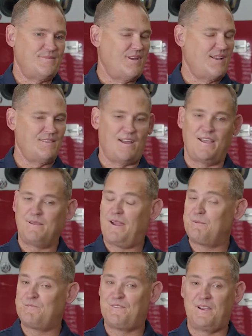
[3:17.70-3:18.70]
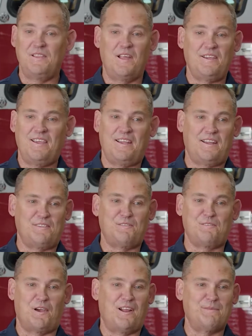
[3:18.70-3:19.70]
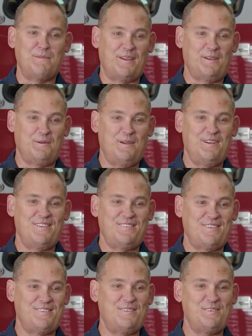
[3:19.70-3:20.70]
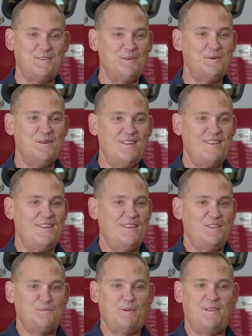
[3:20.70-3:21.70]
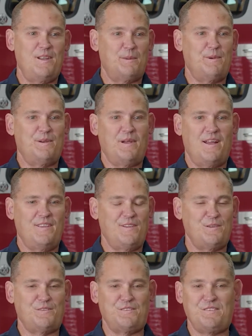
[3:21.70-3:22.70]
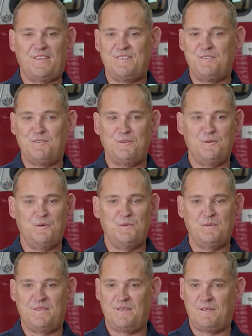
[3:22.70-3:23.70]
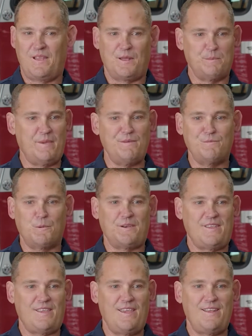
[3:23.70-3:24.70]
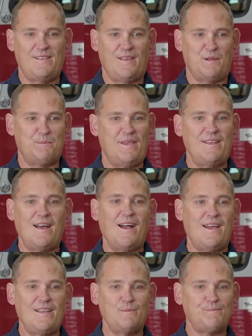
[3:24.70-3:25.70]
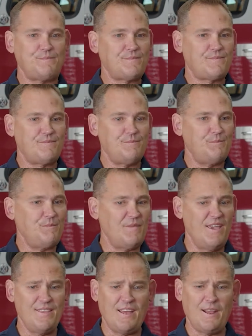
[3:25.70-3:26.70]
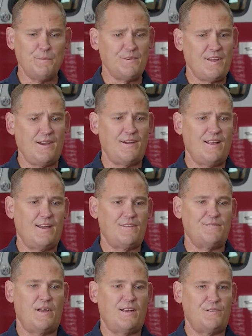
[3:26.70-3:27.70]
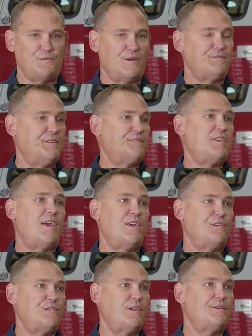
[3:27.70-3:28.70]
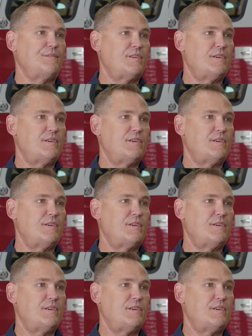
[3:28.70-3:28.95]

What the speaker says: I was very lucky. I got to start off my career at 62. Spent a number of years at 62, did a lot of B-14, a lot of B-9, and then I retired out of Truck 50 A shift.